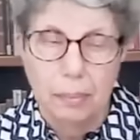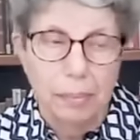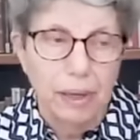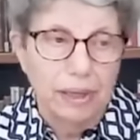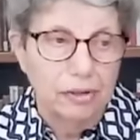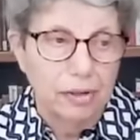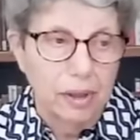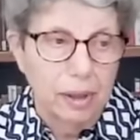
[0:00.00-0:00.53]

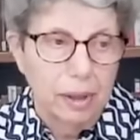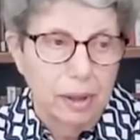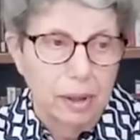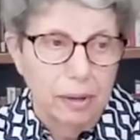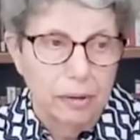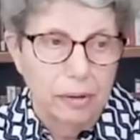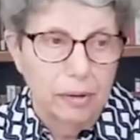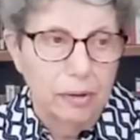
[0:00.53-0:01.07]
better
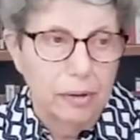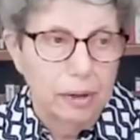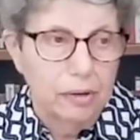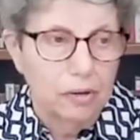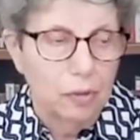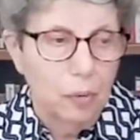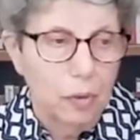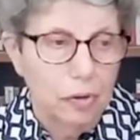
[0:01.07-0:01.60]
than
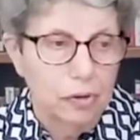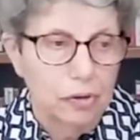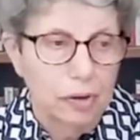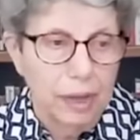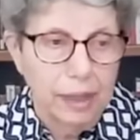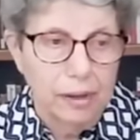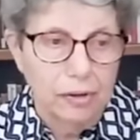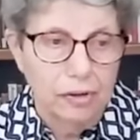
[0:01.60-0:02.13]
this. What's
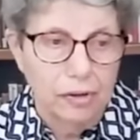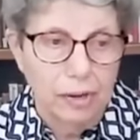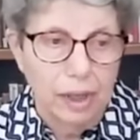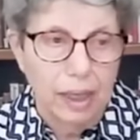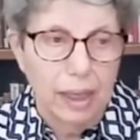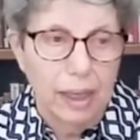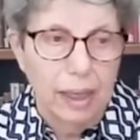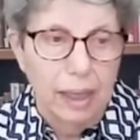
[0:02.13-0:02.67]
next
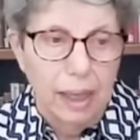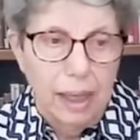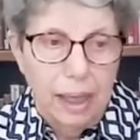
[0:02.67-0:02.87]
here?